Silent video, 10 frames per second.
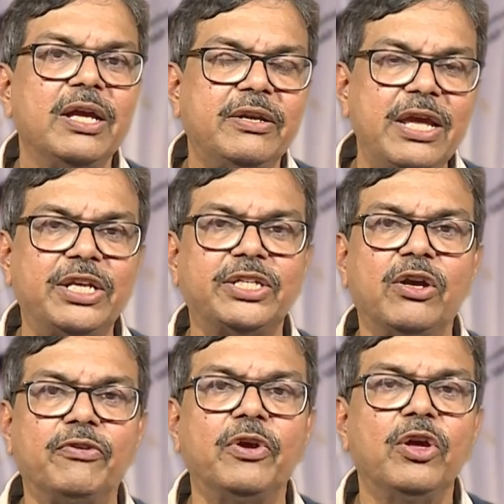creation
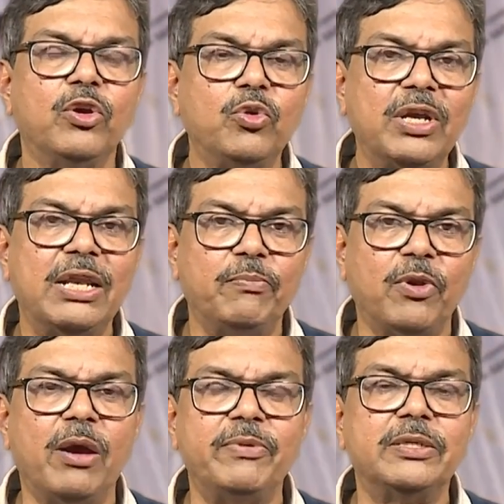of rural
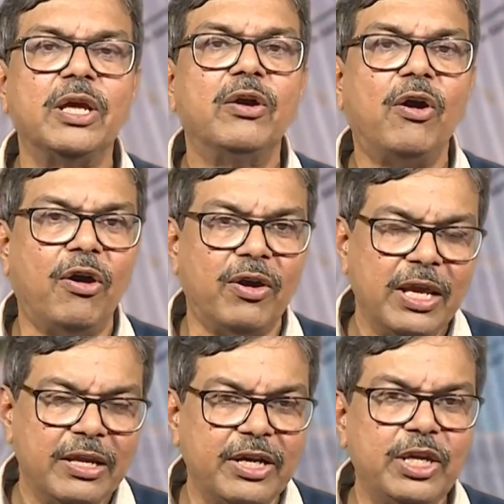employment or
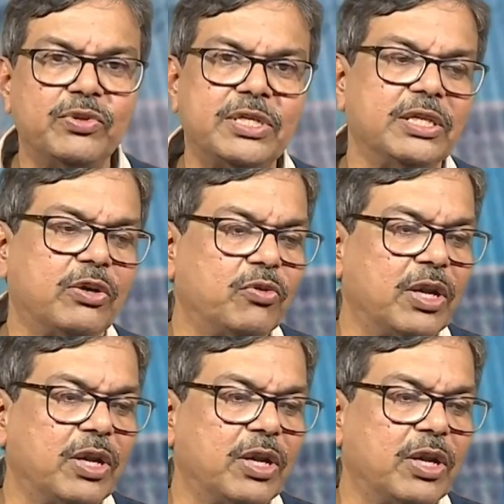reducing the rural